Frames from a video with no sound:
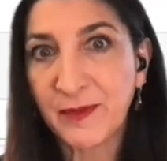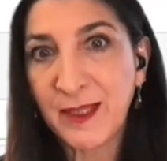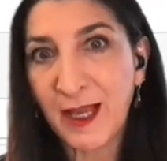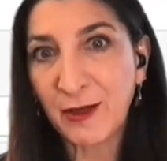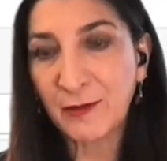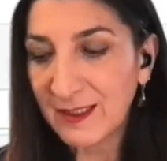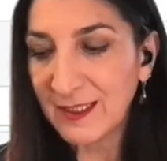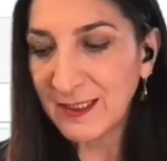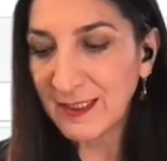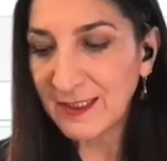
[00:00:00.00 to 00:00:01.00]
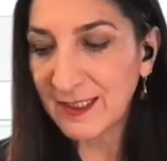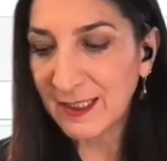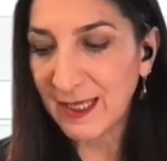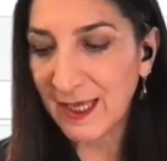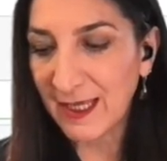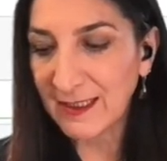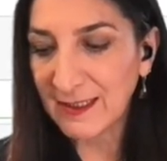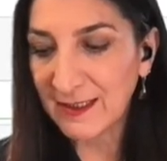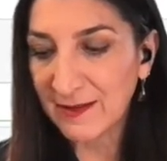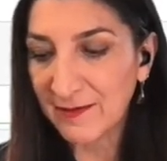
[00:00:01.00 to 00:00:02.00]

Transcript: Now, this is the case,